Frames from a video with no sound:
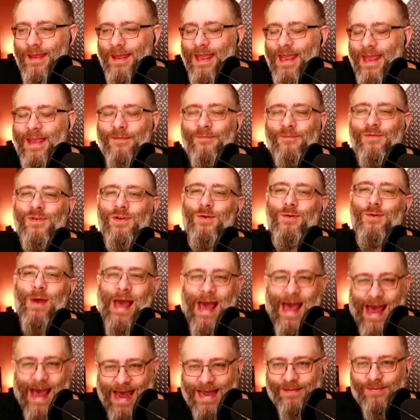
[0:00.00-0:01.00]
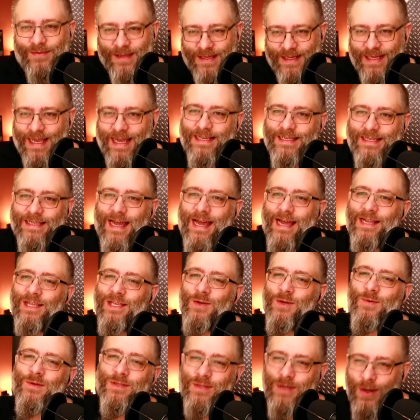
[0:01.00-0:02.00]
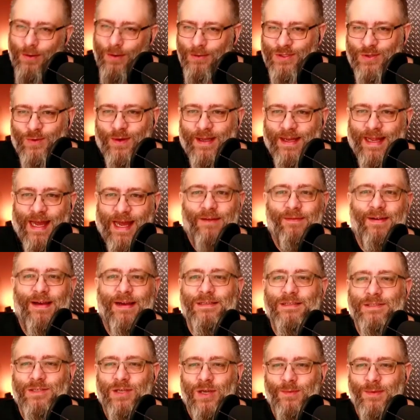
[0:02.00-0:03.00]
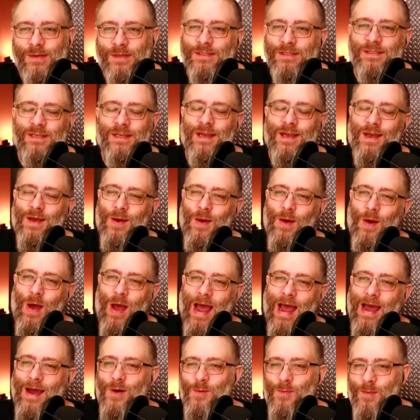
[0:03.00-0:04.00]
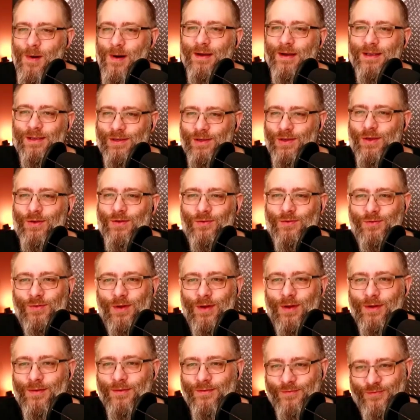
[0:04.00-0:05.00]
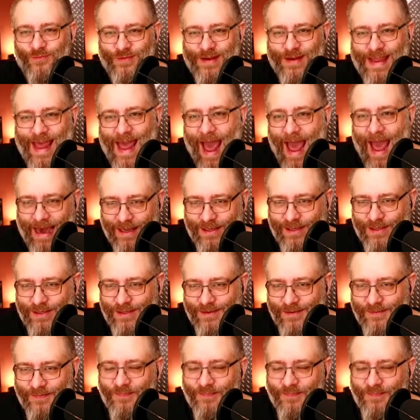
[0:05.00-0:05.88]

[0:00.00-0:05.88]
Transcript: if you had the test and you were told you were going to have Alzheimer's, how might you react?